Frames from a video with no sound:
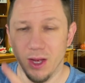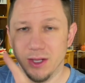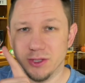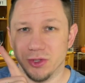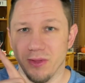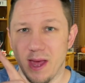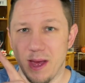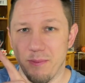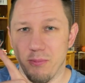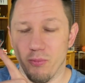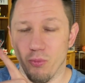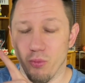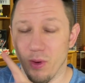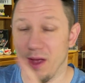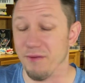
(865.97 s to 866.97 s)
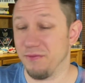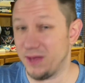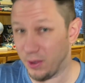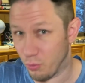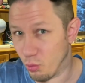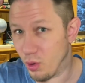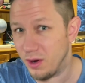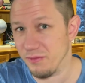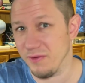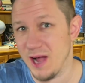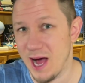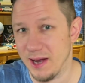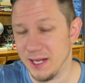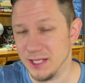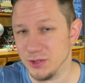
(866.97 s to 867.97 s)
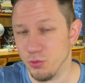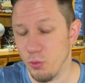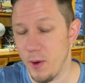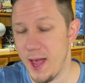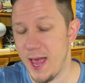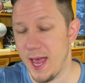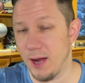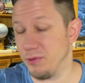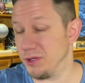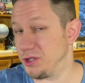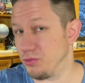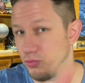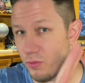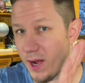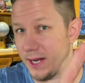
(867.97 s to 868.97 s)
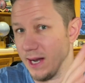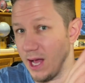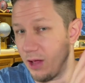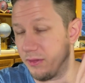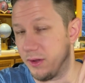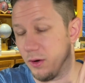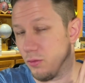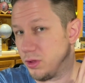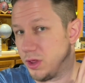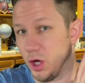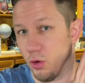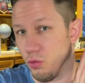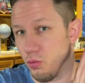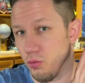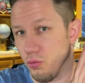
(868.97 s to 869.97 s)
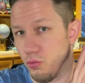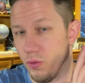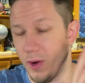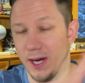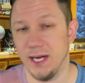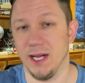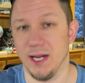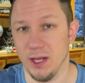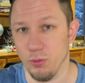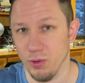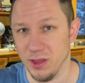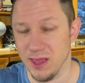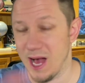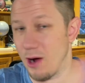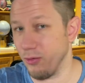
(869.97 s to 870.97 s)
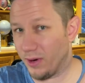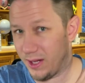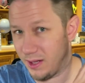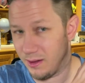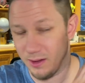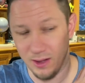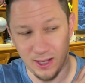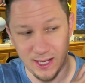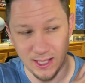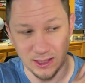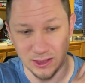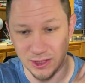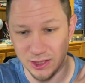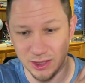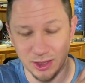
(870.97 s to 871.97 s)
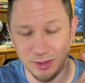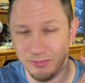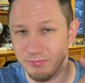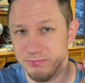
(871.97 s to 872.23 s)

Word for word: so that if he would have got his way, which right now they're writing it without his